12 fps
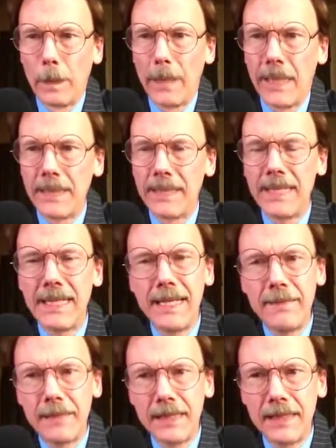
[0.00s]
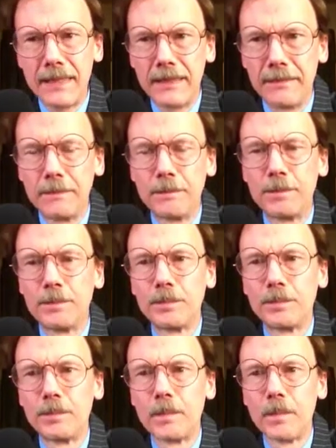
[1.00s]
at the same time,
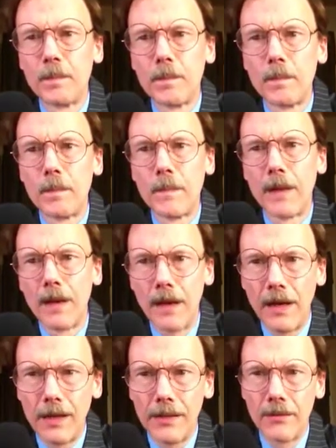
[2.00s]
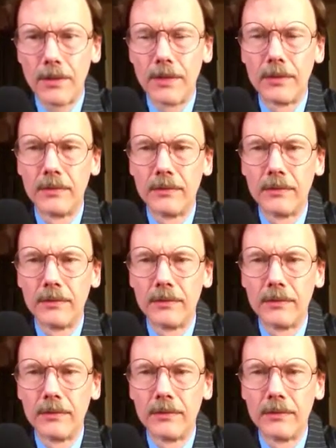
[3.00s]
Iowa